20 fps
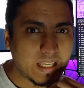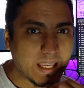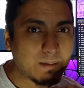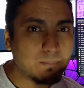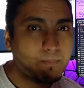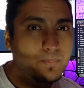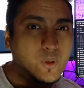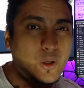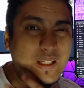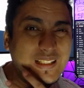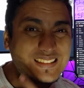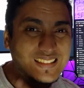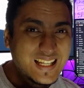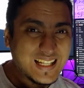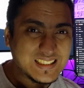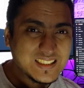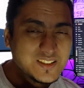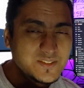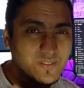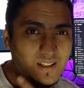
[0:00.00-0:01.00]
Employee
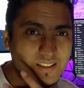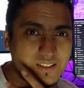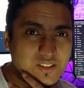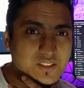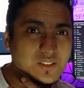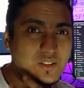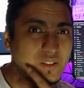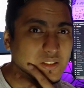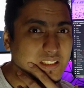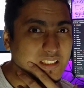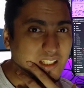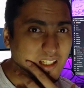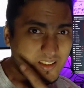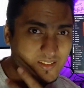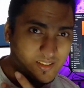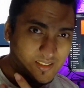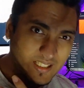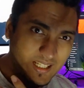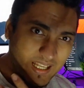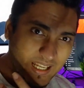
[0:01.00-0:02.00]
satisfaction, on the
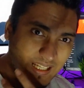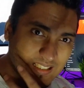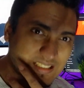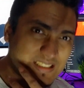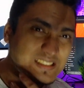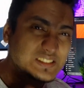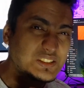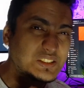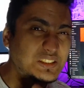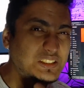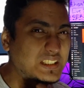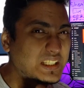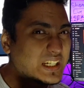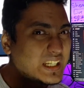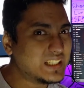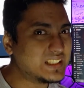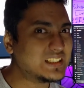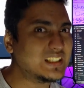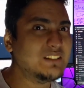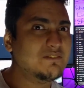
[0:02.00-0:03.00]
other hand,
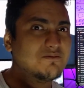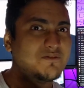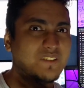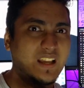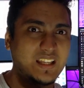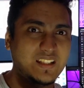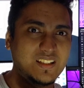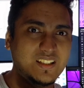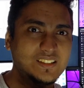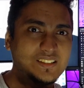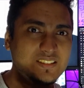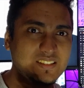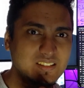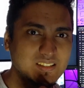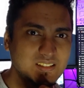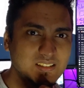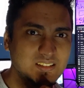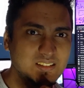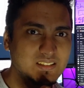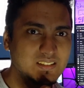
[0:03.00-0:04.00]
greatly varies
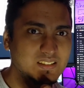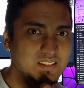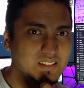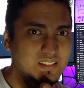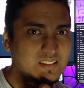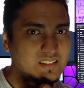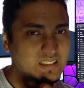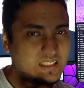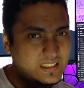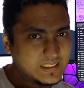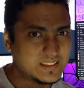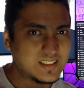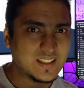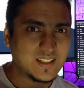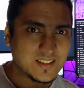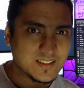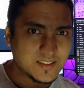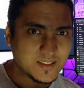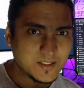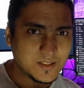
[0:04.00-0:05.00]
in
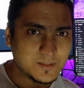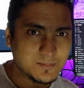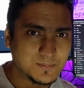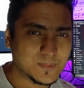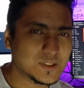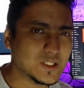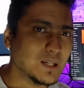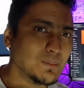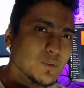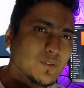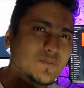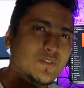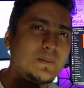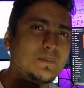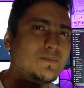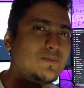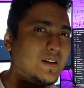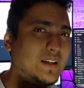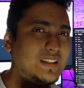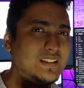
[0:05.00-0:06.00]
TRC. Some of
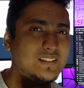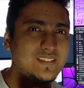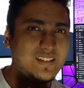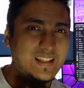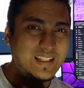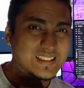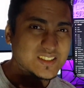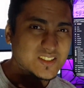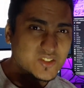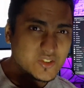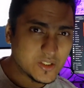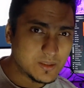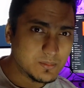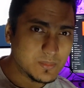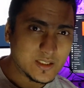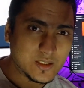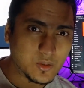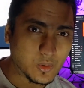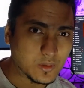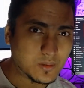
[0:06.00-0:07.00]
them find it
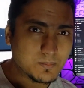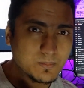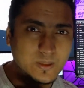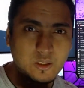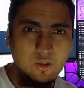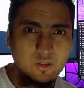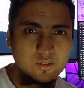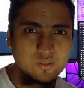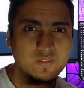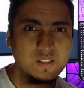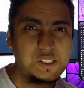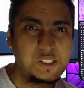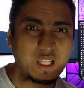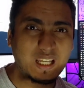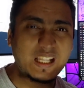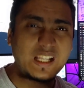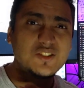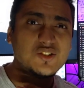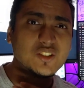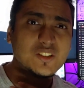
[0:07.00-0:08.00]
extremely good because of the
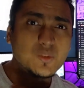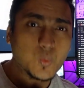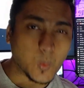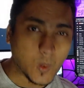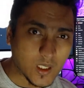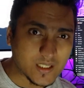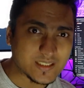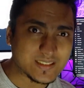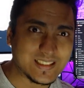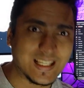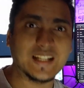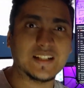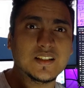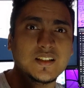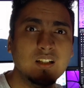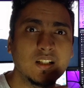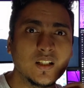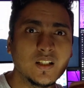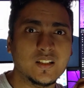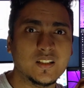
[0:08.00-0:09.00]
challenging work that
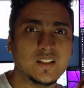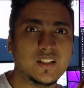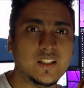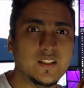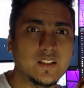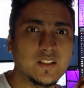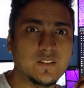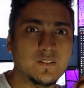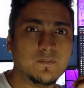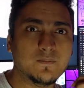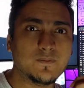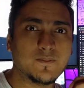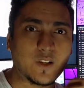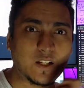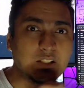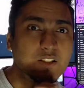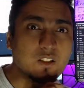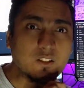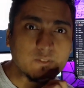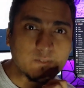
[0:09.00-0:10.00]
the
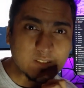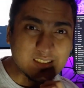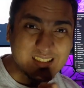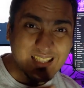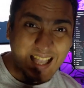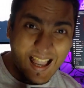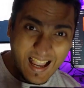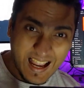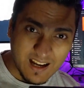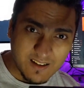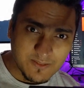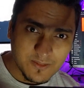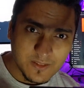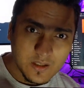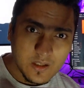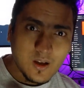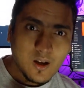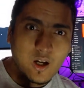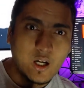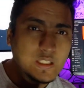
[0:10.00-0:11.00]
front office have.
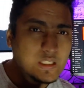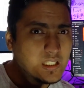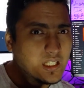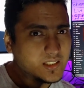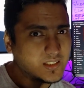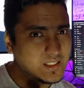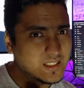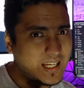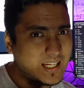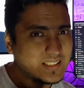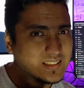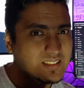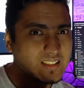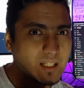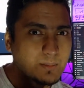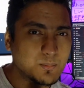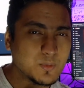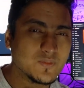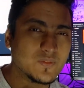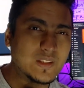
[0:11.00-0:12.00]
On the other hand,
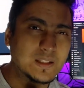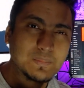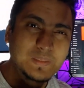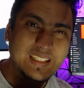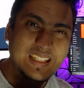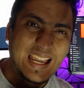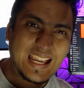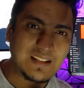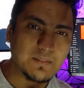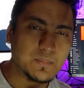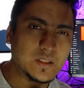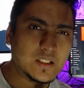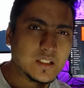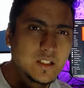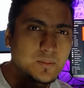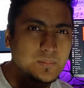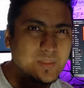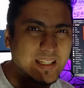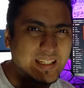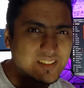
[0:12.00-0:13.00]
some of them can
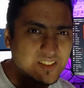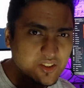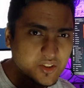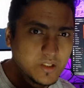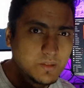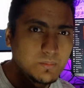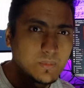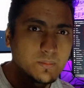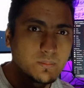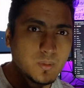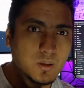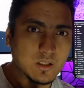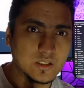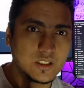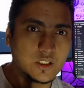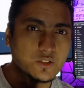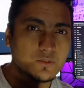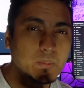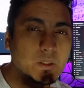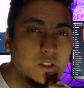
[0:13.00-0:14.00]
become extremely
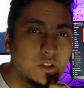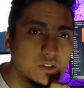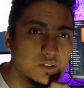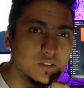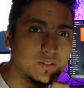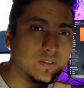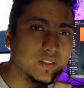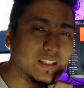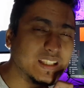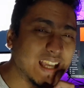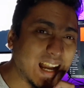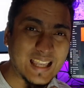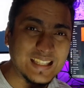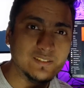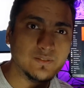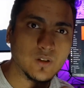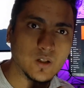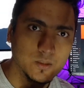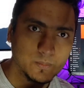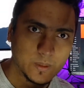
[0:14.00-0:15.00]
burnt out because of the
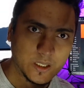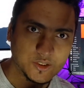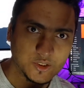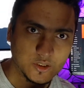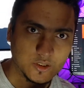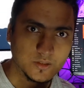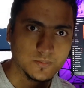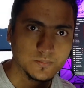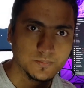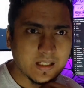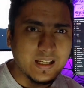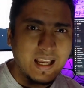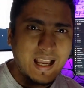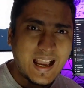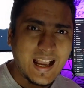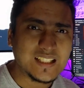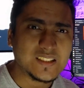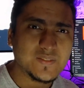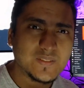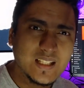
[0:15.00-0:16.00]
high work pressure.
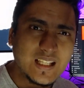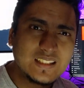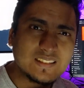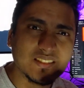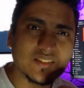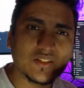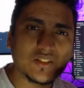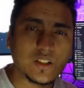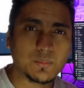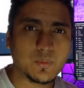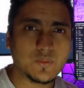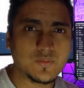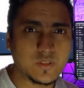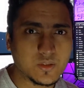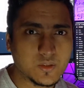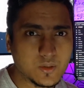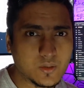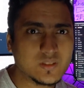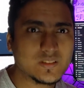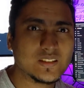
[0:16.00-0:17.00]
As well as in some of
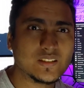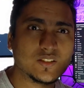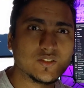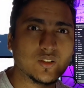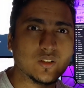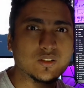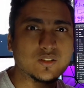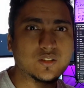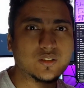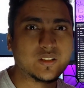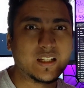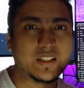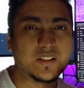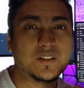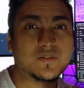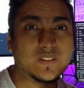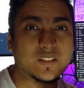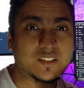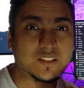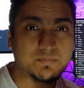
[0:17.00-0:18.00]
the roles, it is also kind
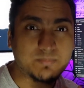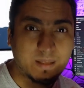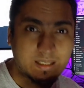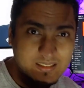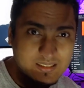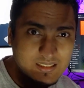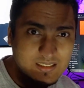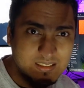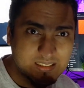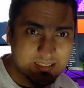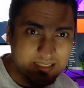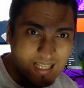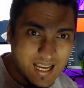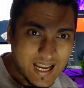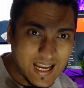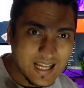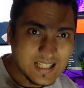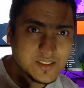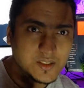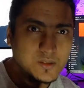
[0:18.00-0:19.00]
of expected
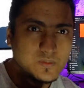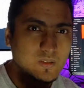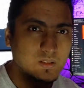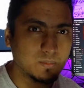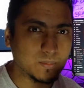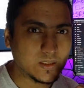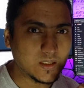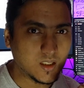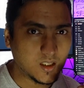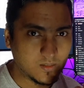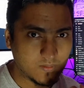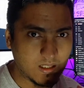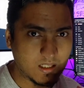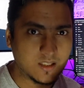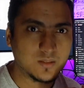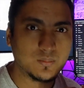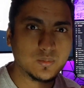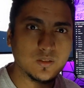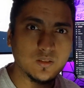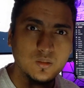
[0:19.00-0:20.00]
that you will be
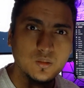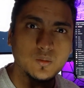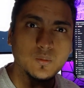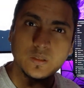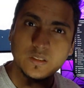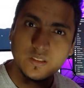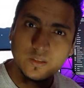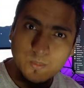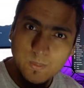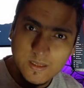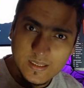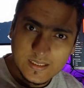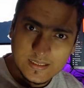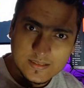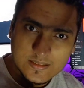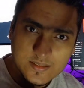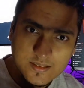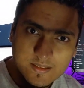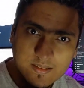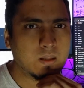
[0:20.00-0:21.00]
available over the
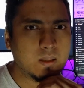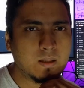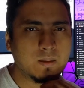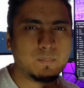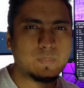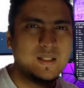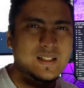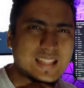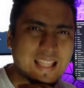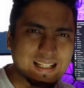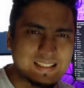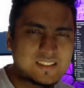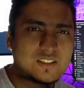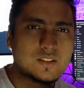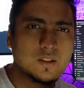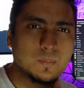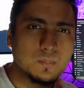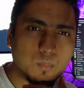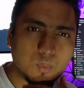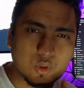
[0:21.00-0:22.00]
weekends. But
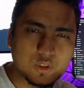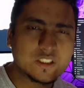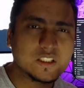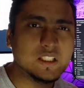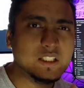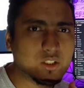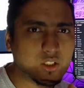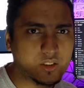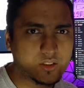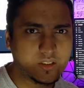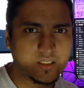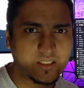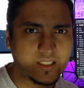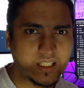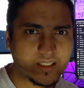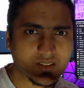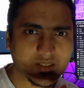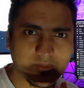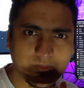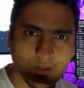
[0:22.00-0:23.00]
that's mostly not the
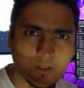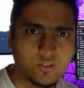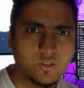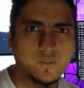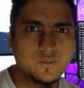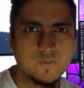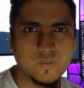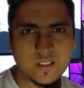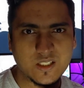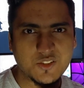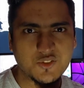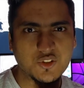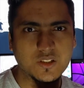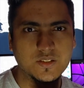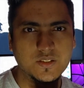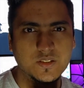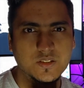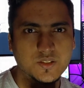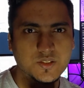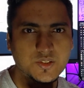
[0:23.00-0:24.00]
case for software
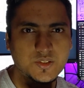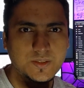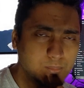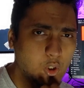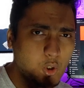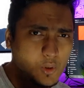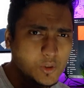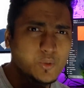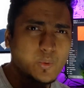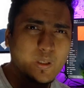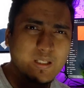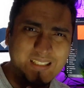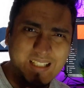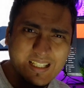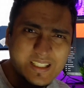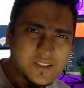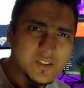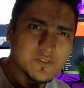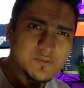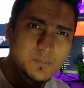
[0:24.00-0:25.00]
engineers. Though you are
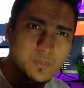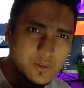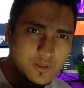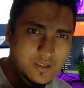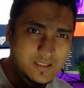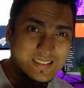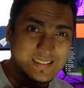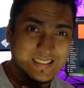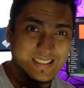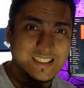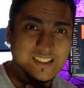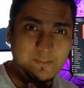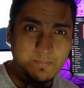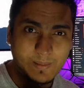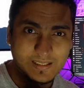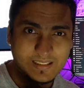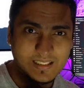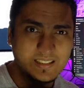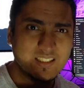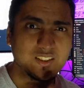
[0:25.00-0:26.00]
kind of more or less
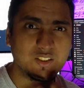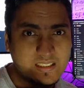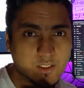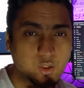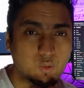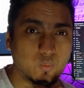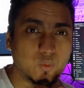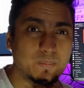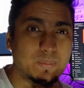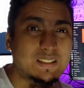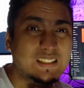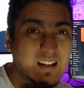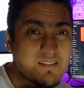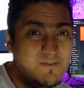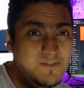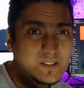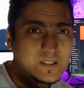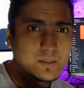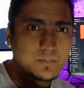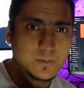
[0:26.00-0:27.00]
expected that you would be
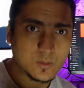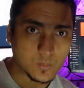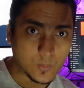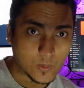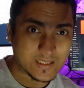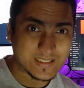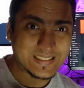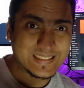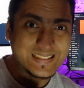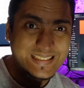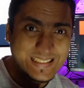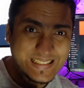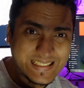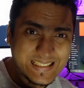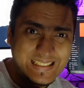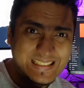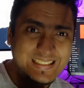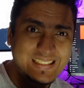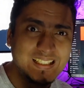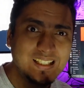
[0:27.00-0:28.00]
comfortable working
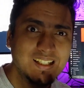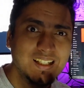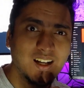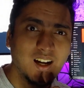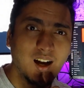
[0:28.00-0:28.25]
in